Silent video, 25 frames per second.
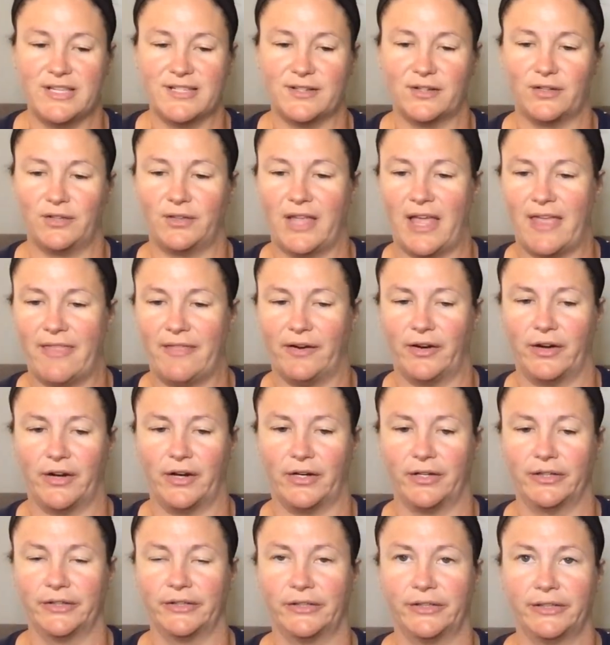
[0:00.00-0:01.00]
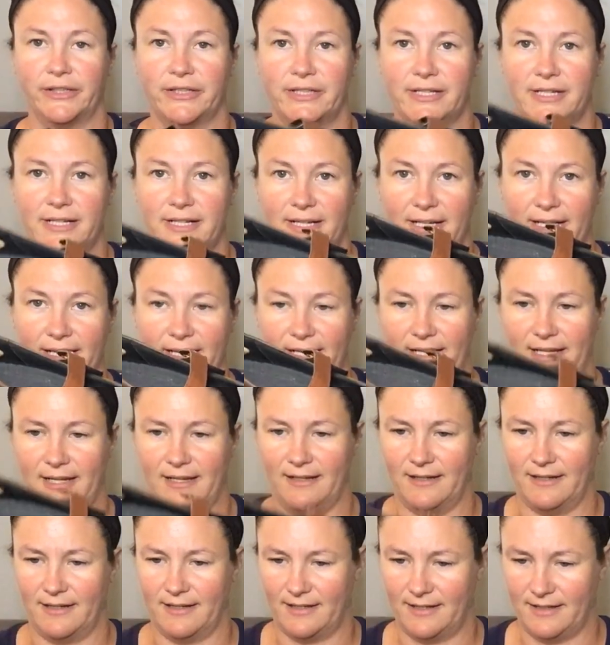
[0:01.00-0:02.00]
these are leather,
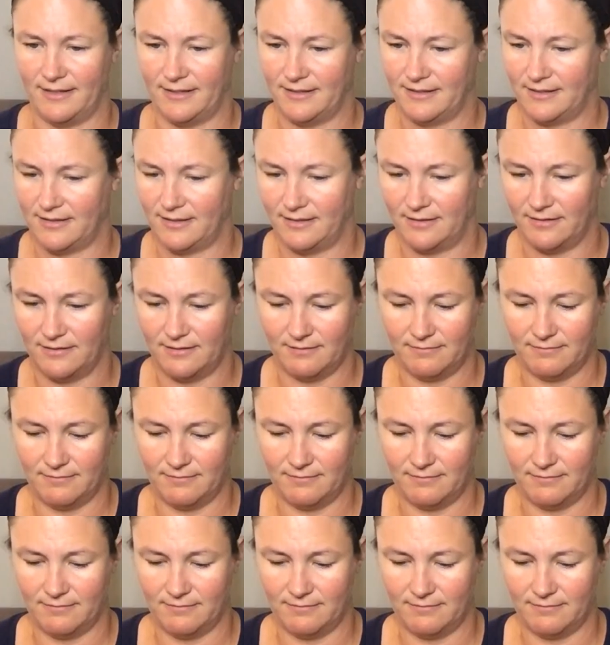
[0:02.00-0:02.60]
and